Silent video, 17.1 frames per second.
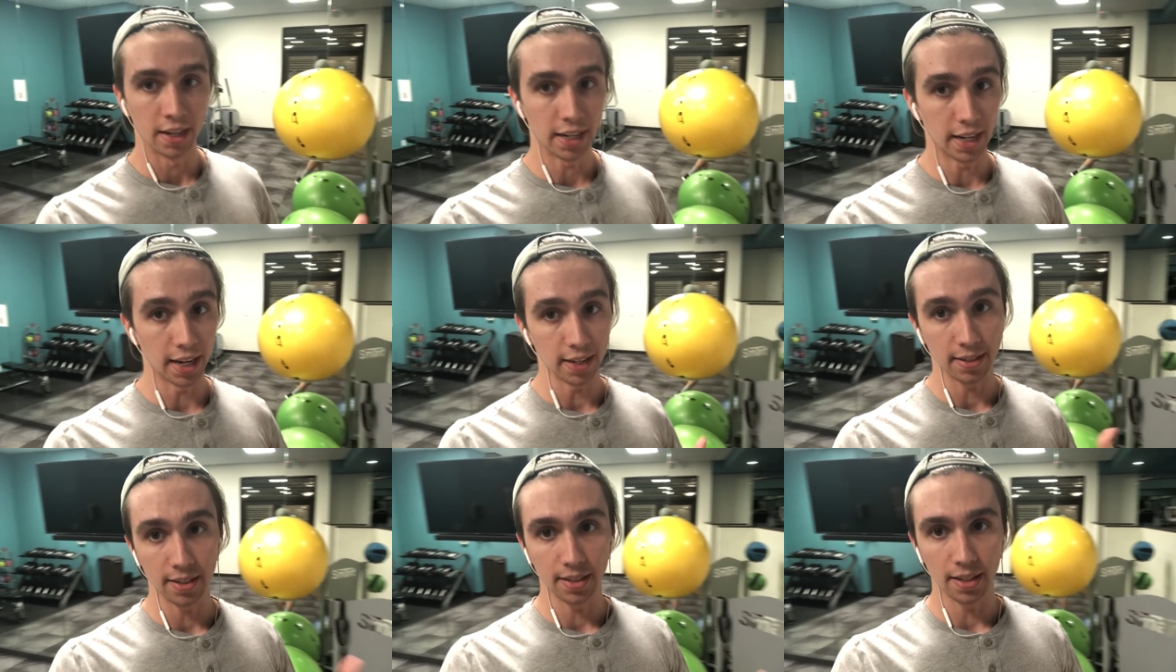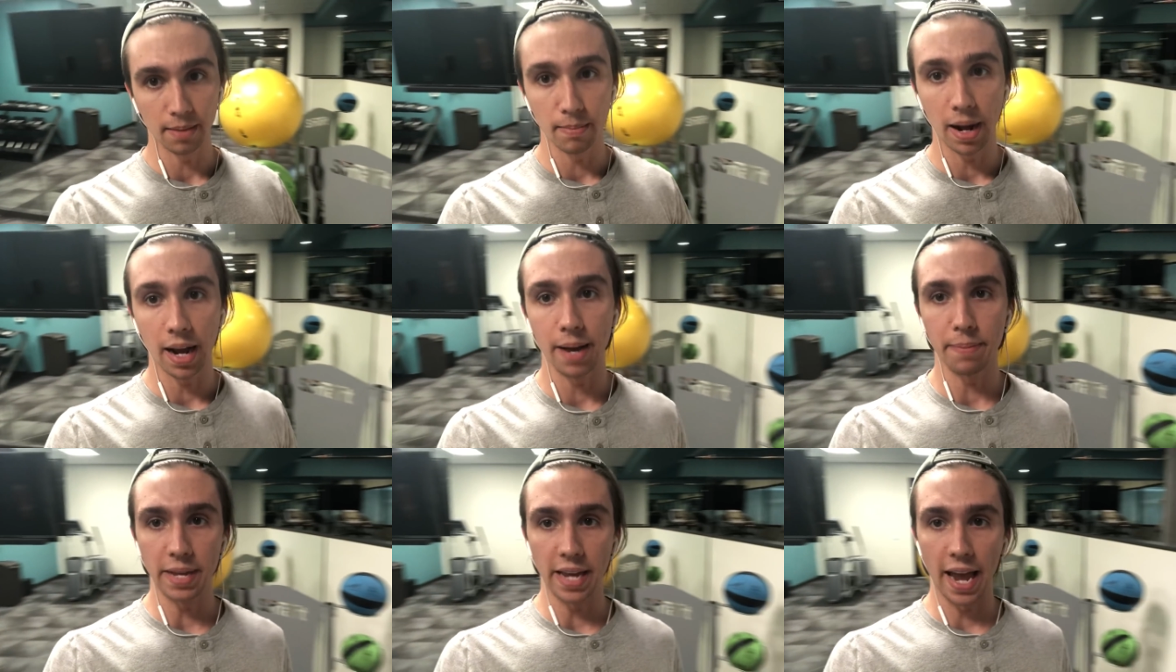guesses on
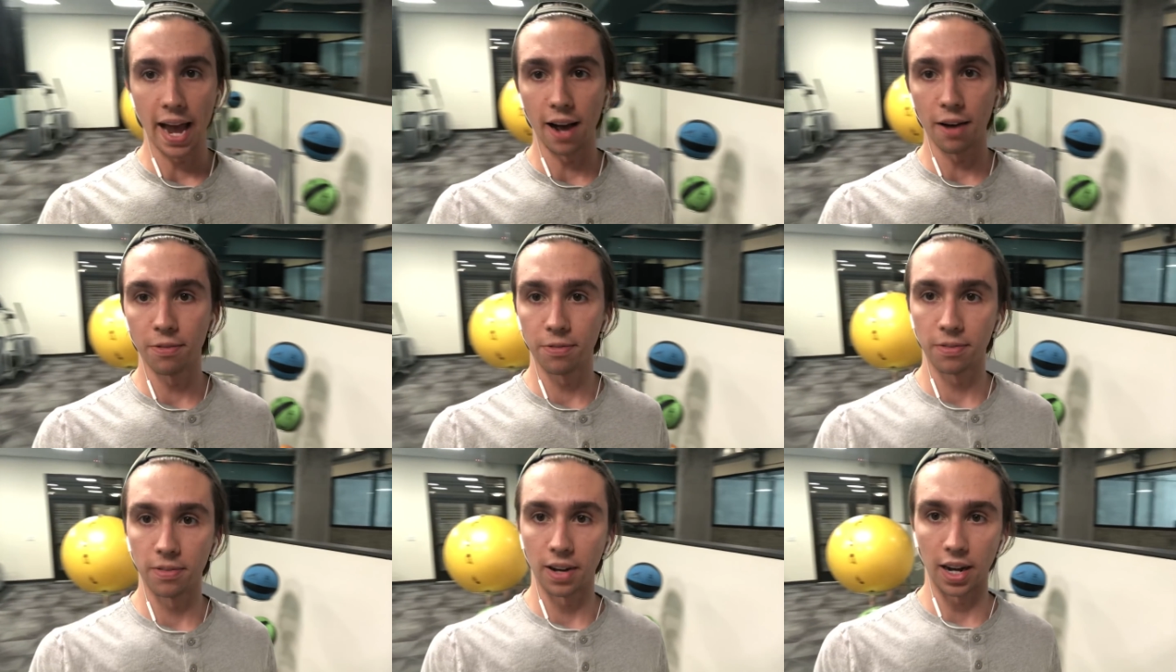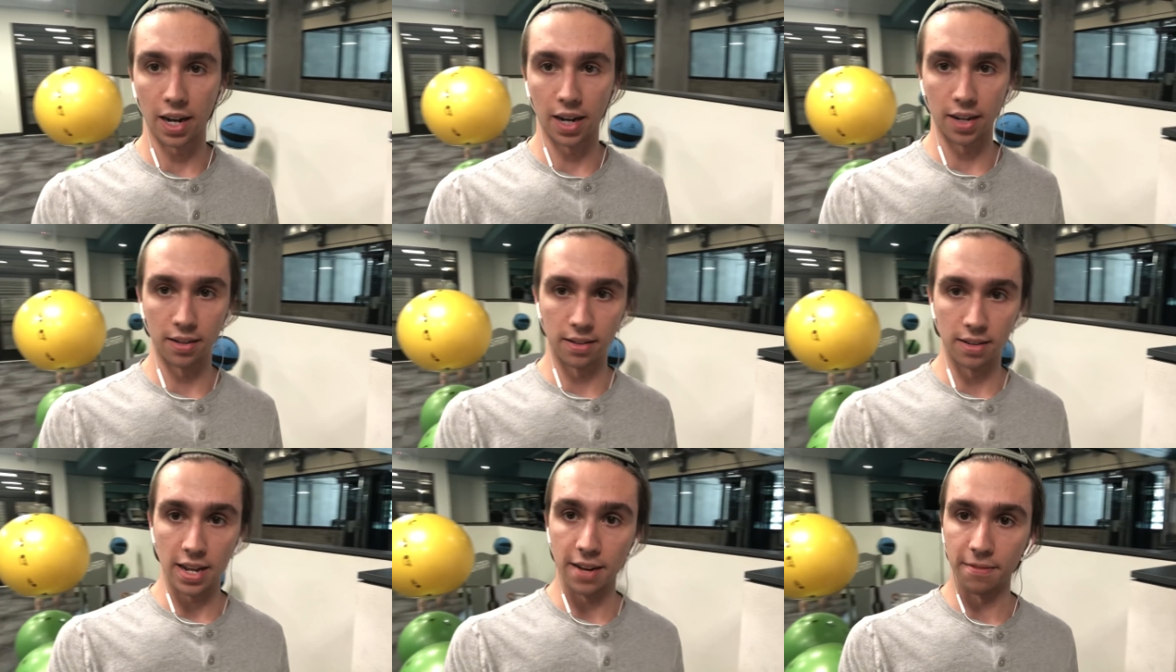my behalf
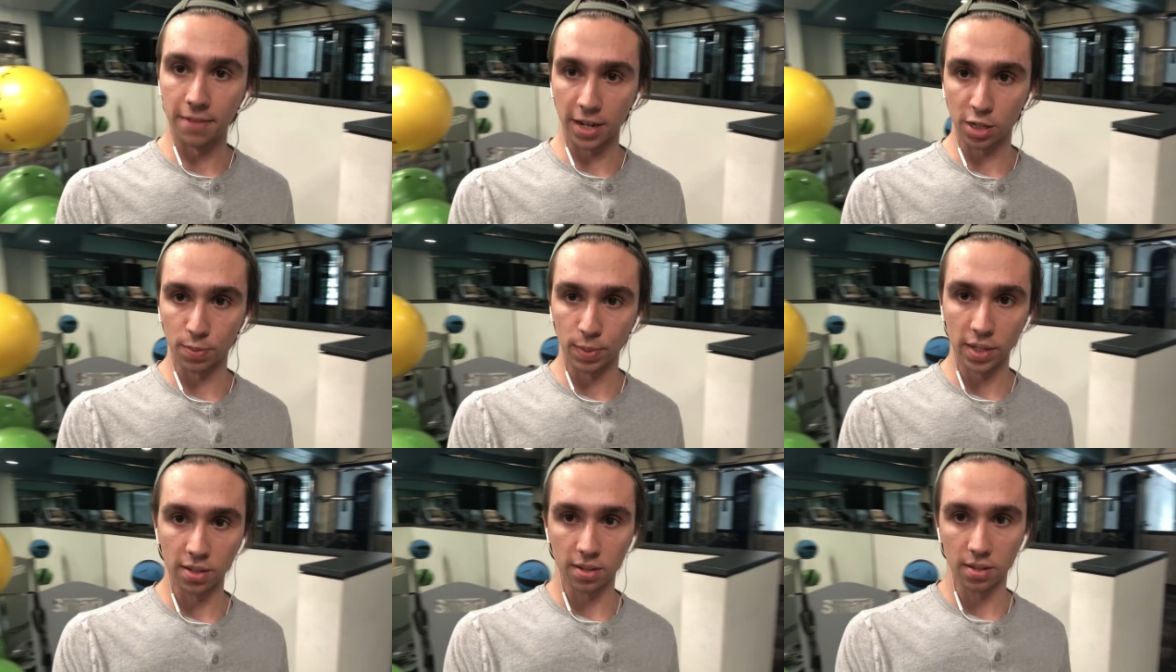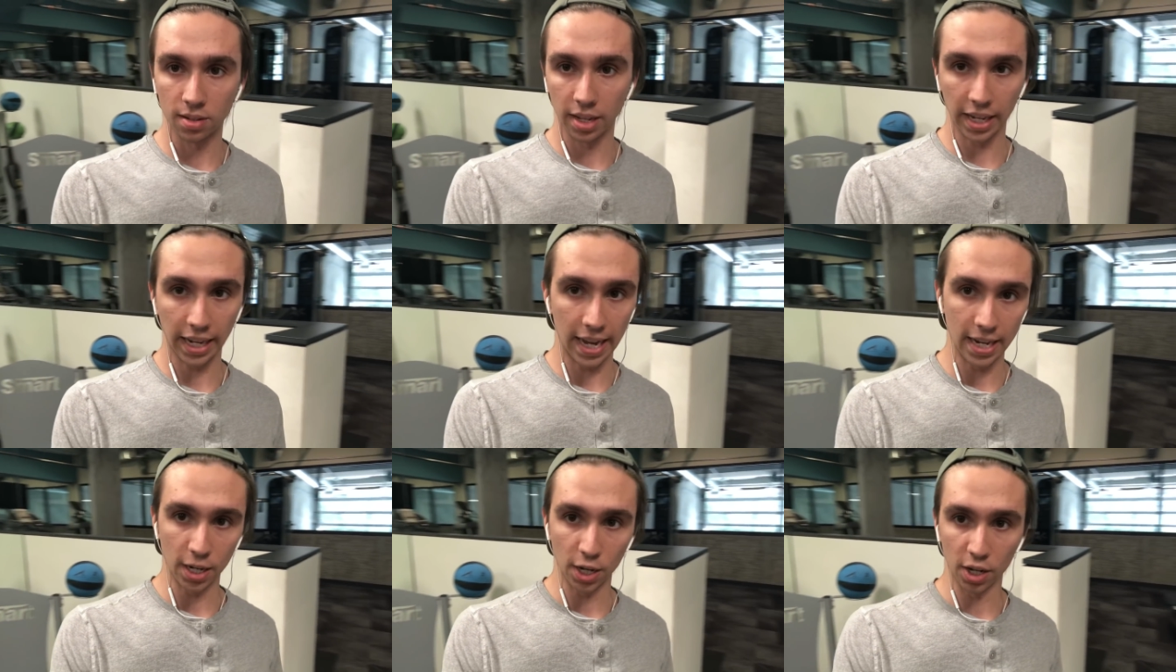on investments,
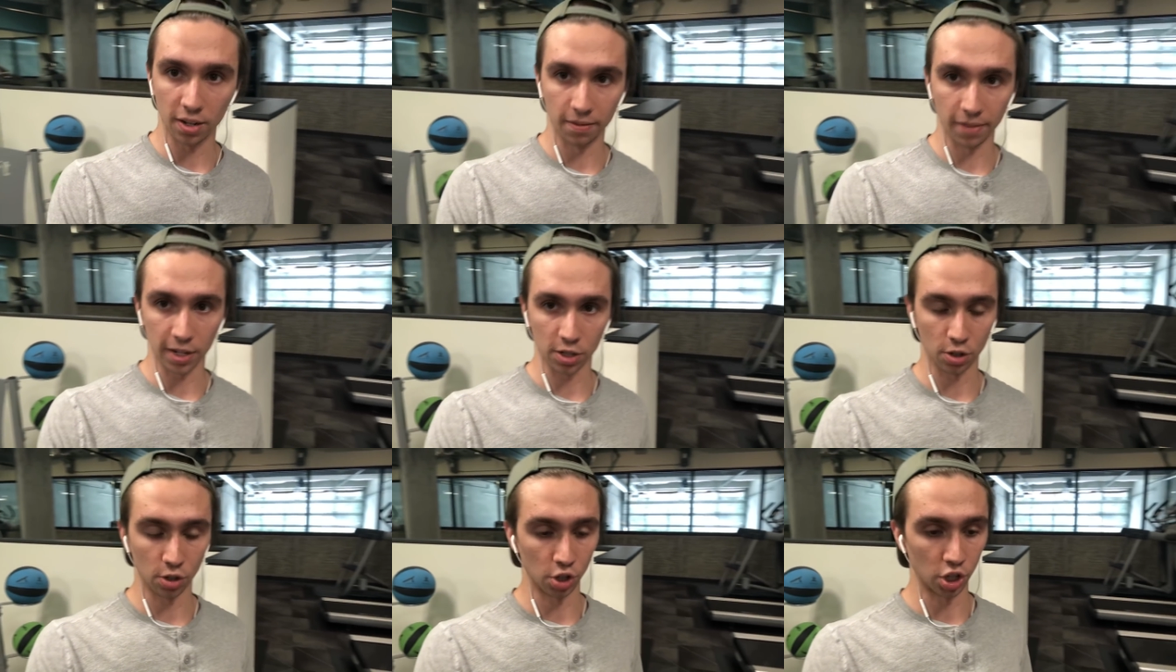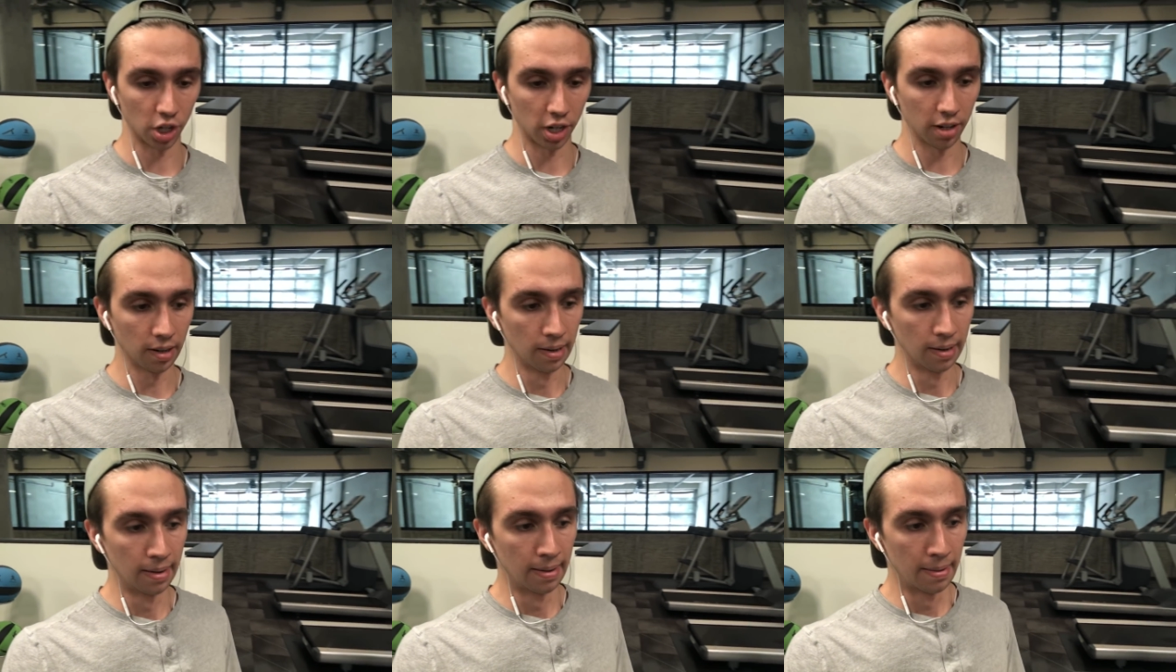like any good investor should.
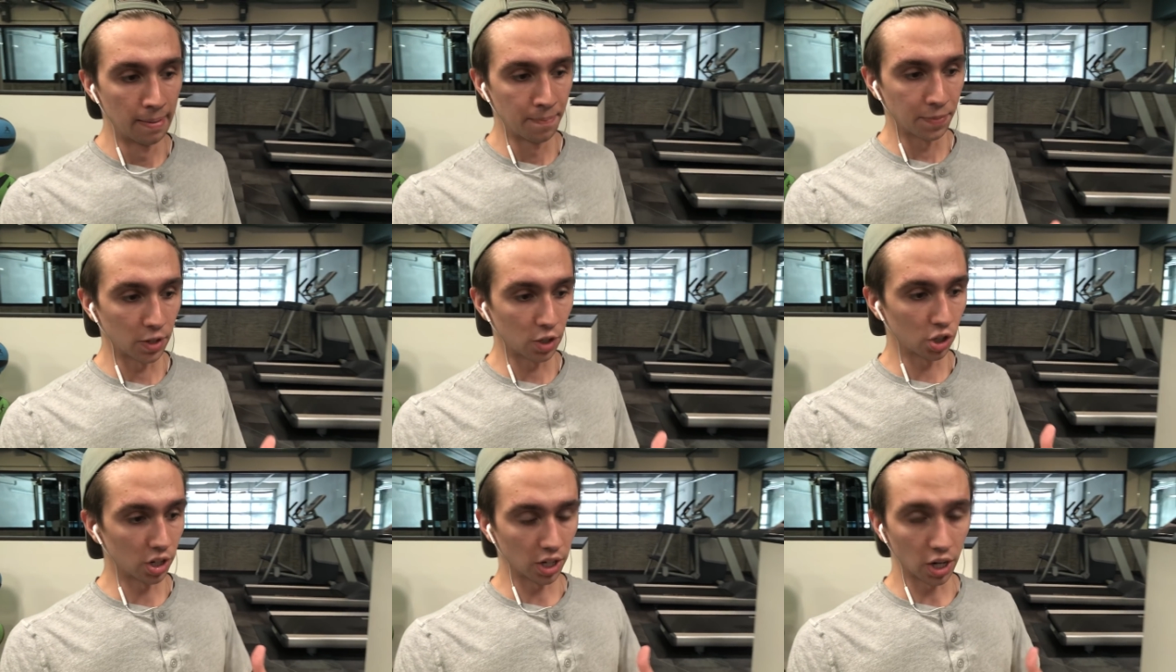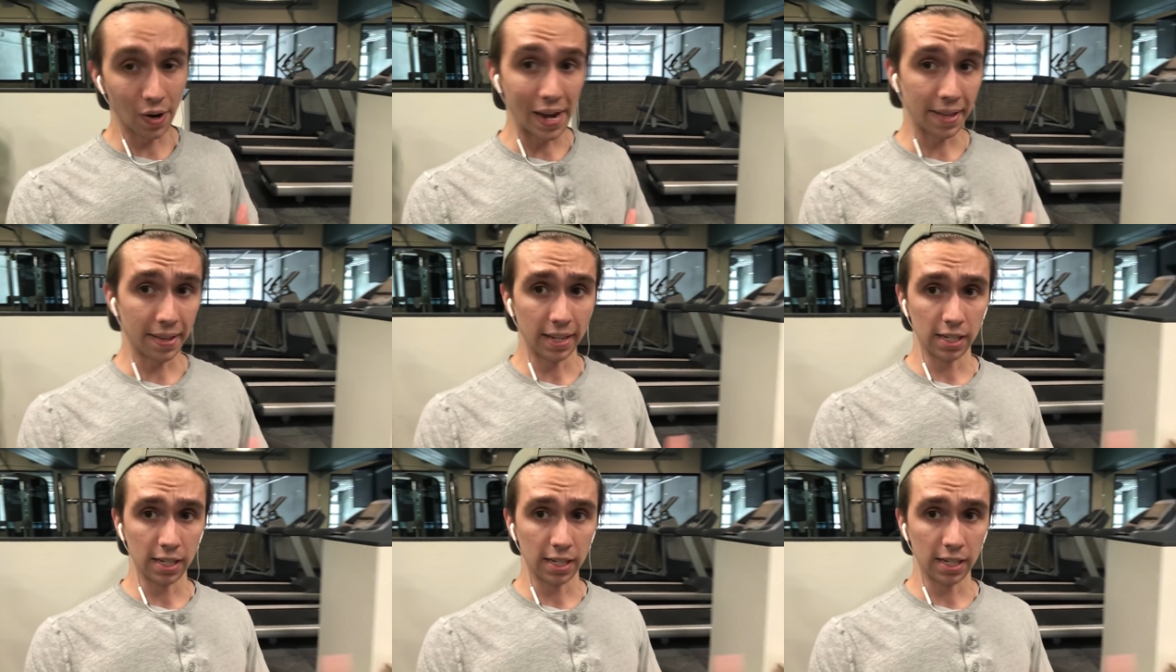You shouldn't go at